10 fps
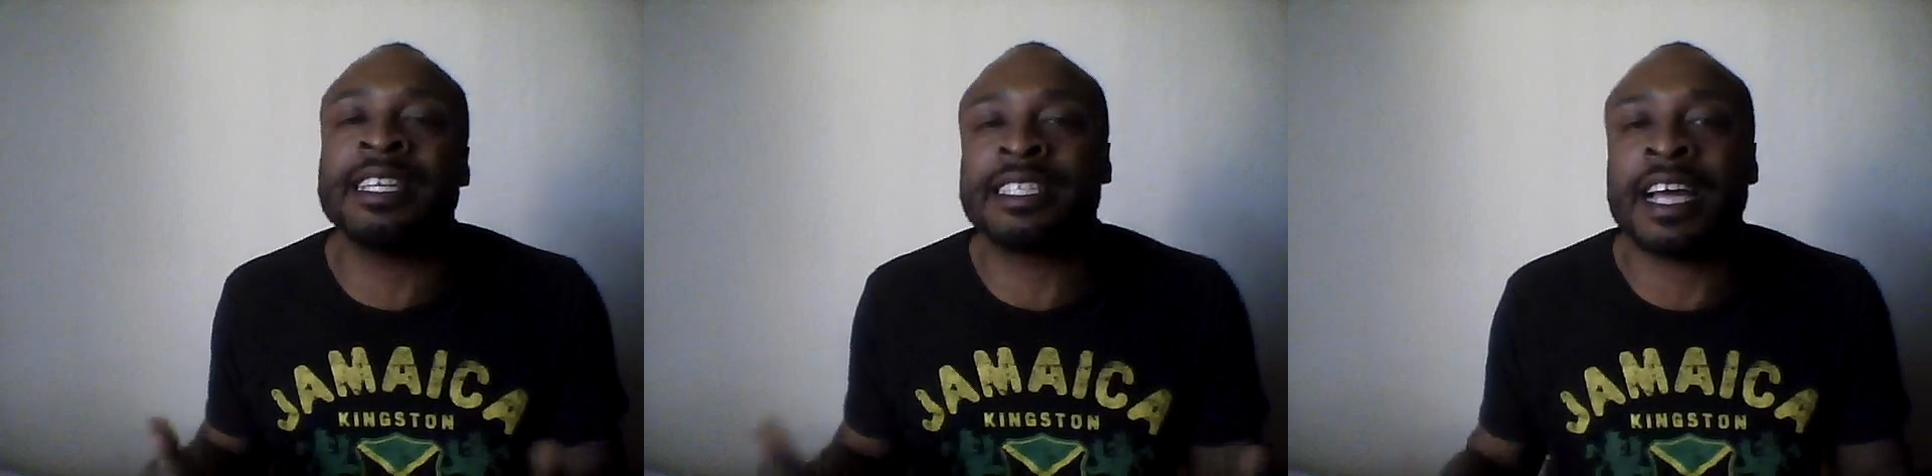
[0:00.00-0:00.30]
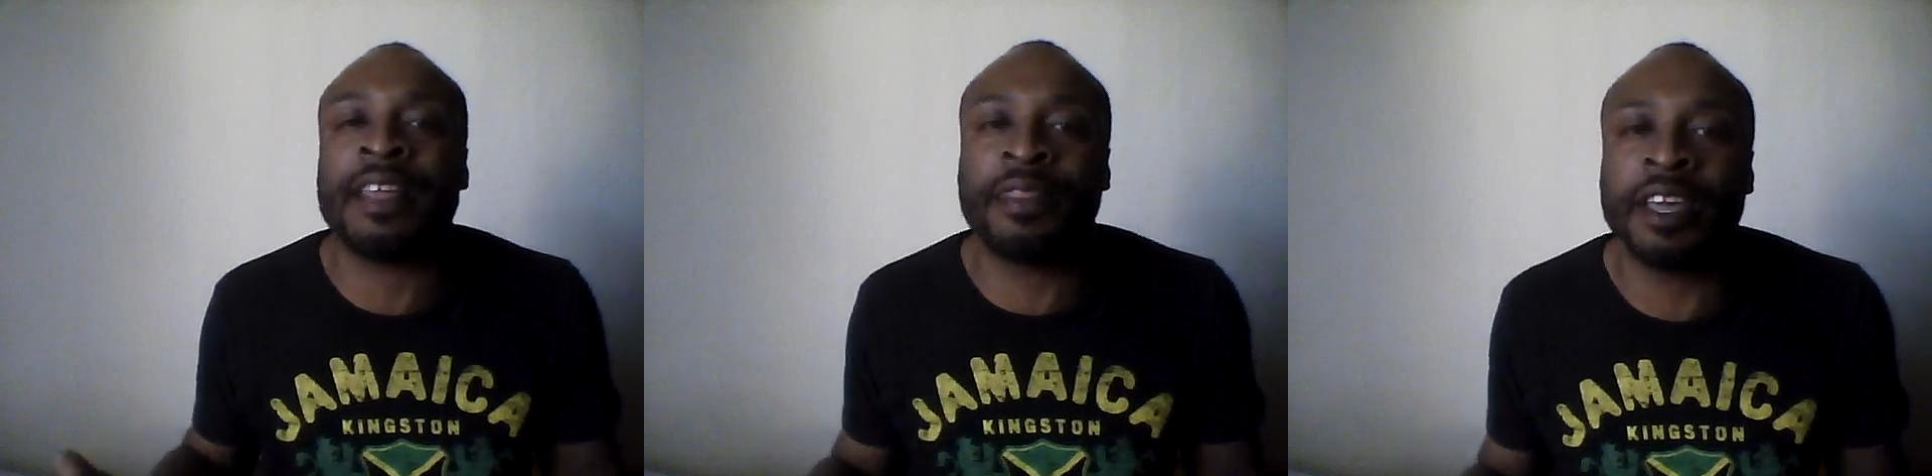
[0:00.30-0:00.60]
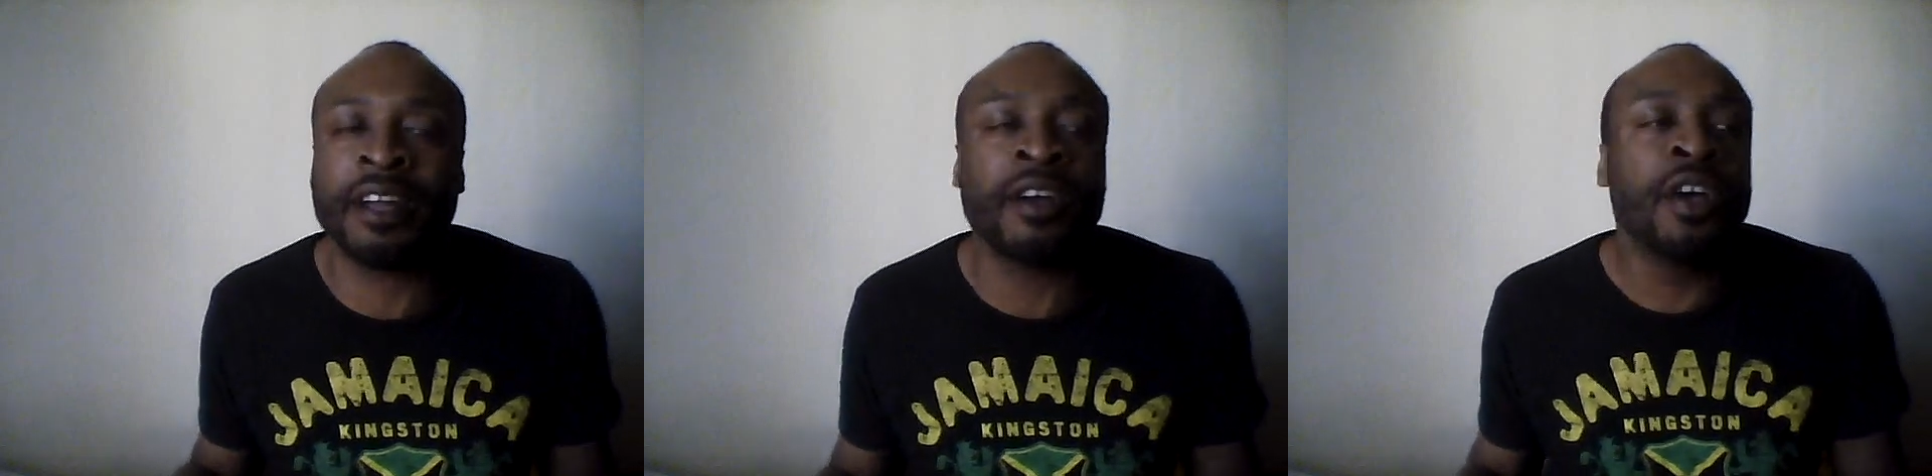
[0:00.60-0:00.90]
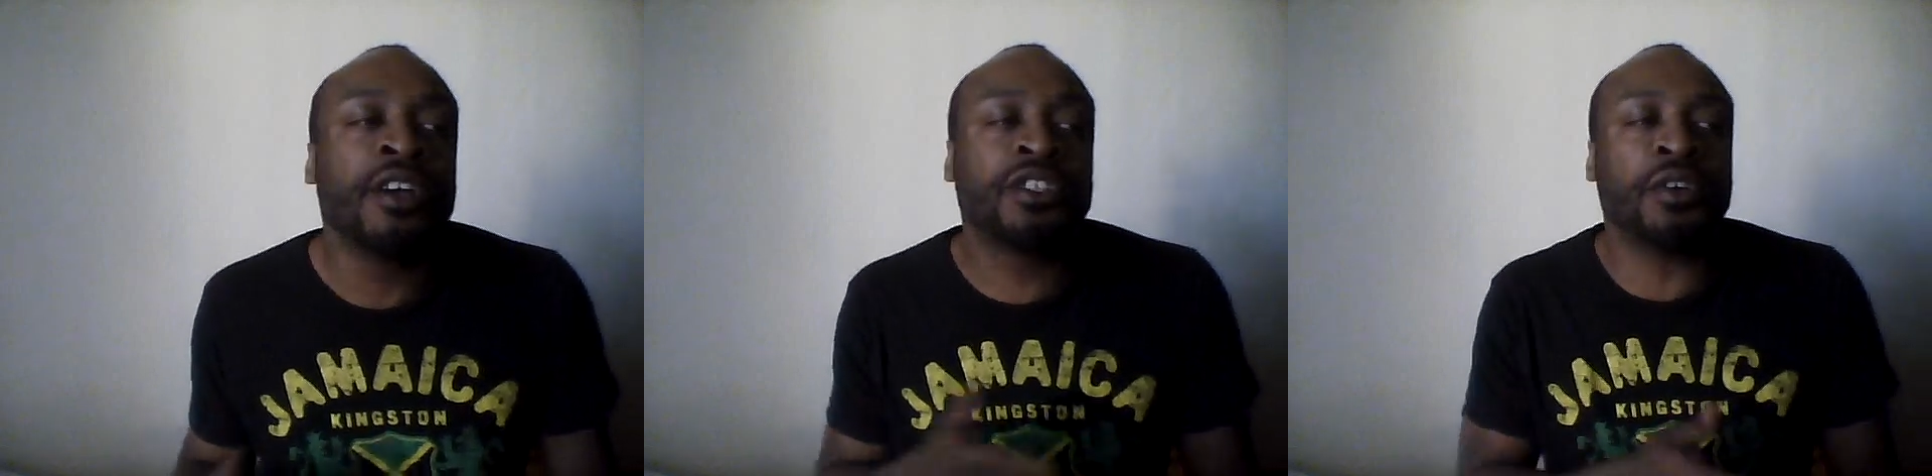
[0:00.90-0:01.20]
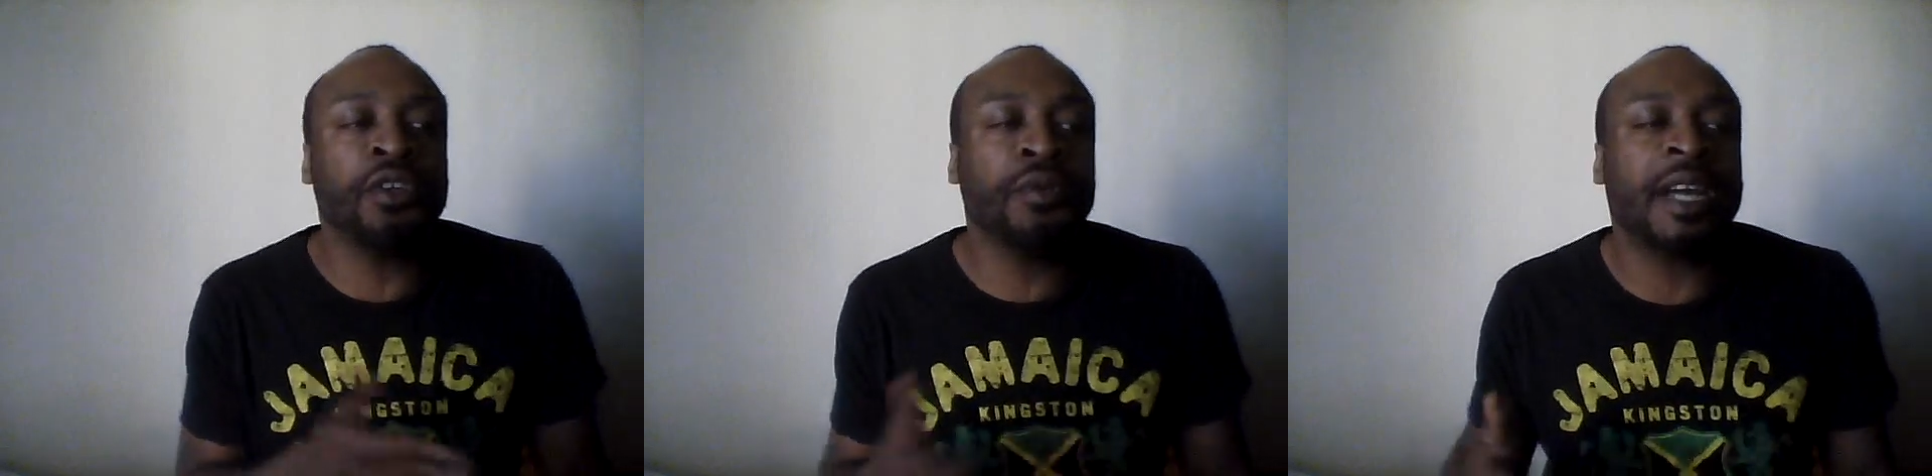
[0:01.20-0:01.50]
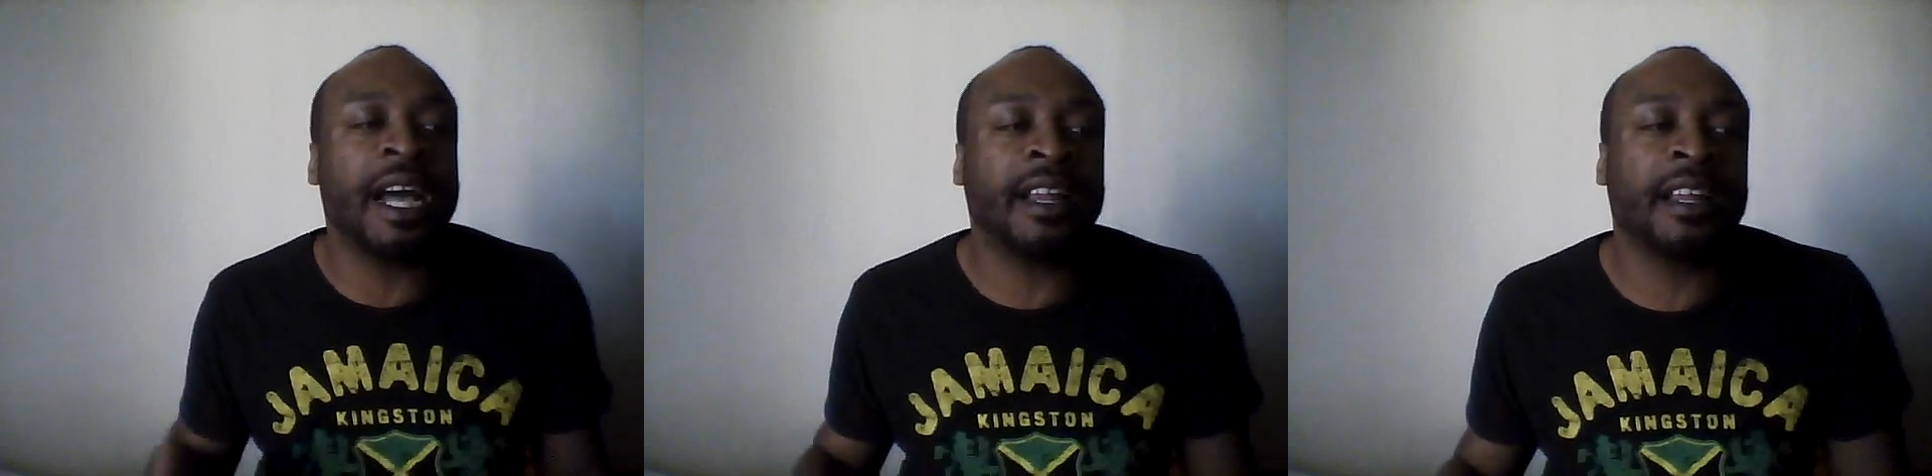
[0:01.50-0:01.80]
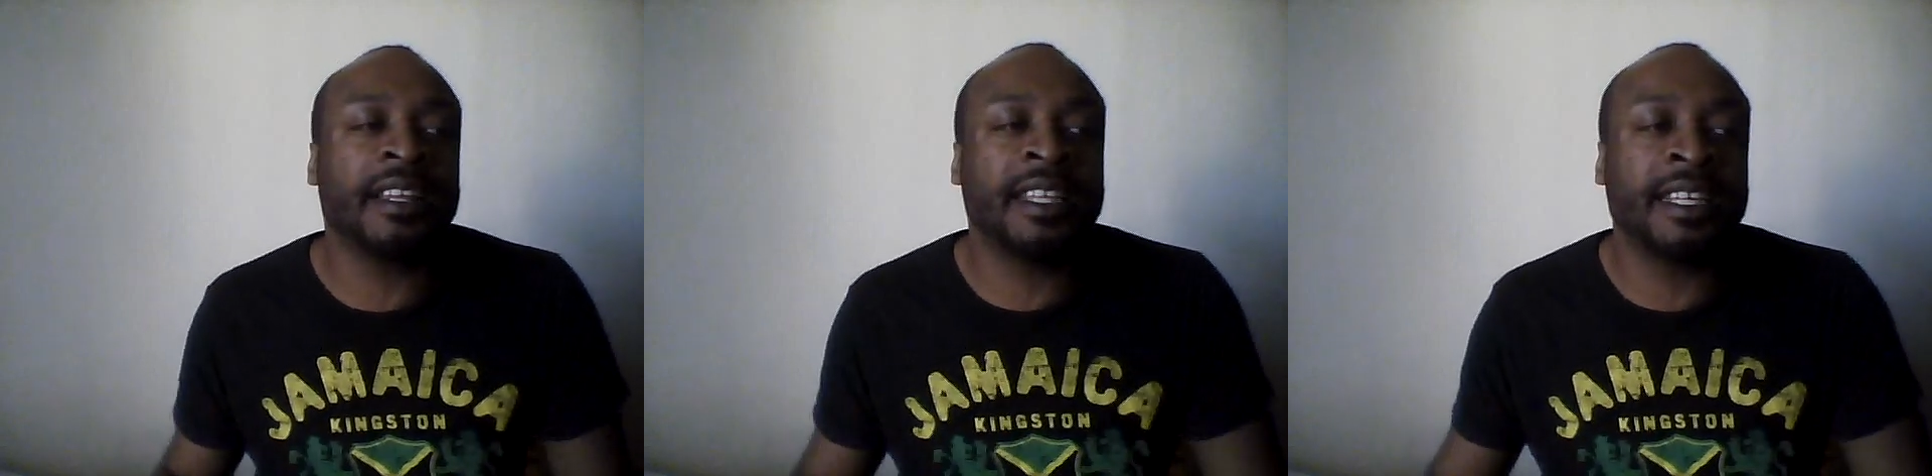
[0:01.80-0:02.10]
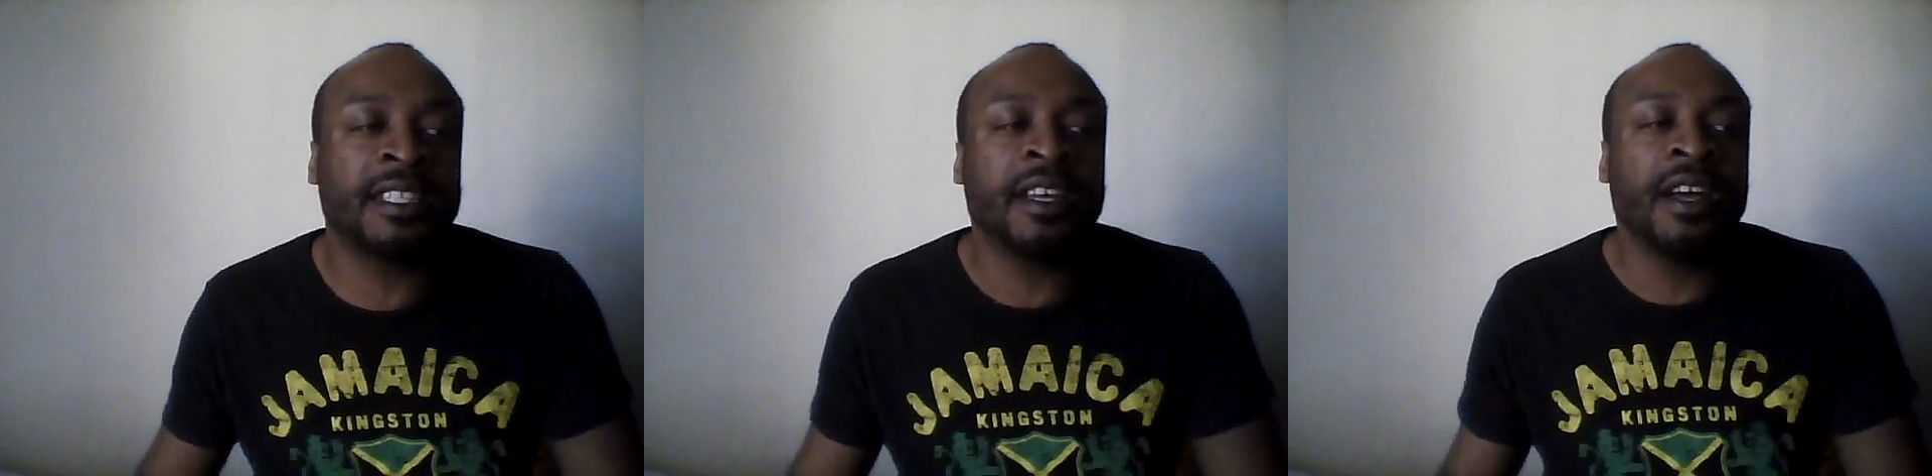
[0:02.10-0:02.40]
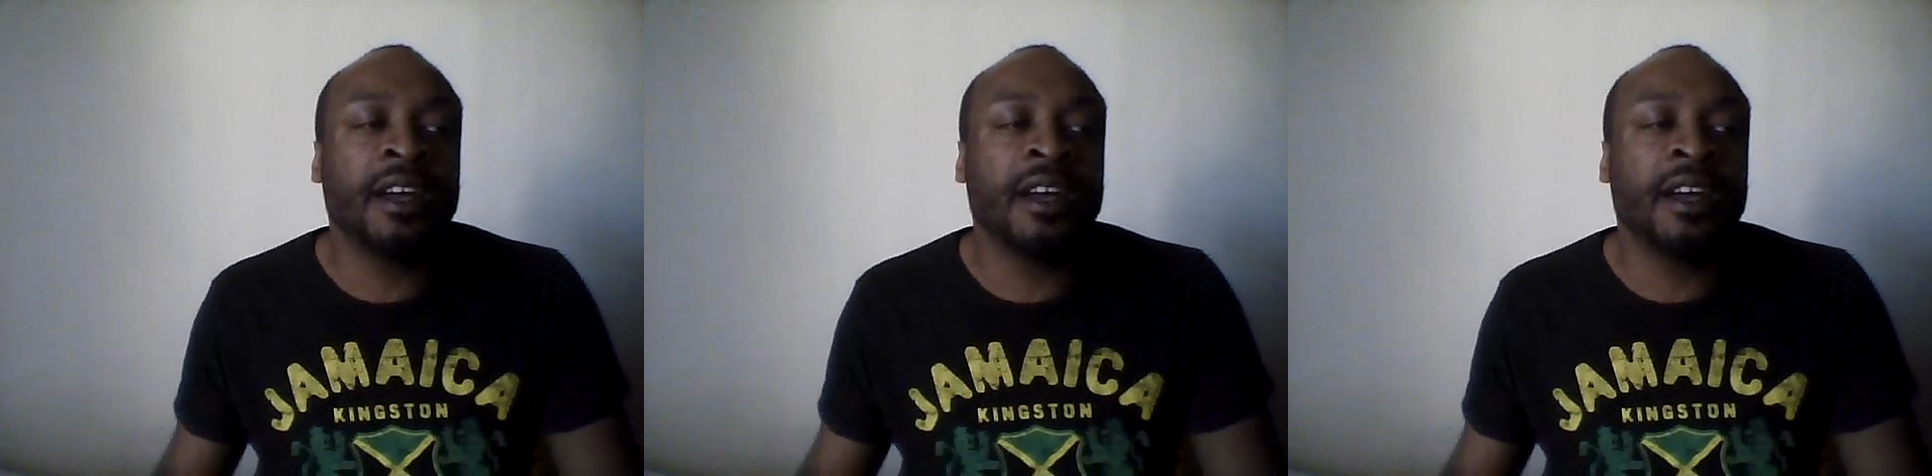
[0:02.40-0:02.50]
It's not there. So you got this.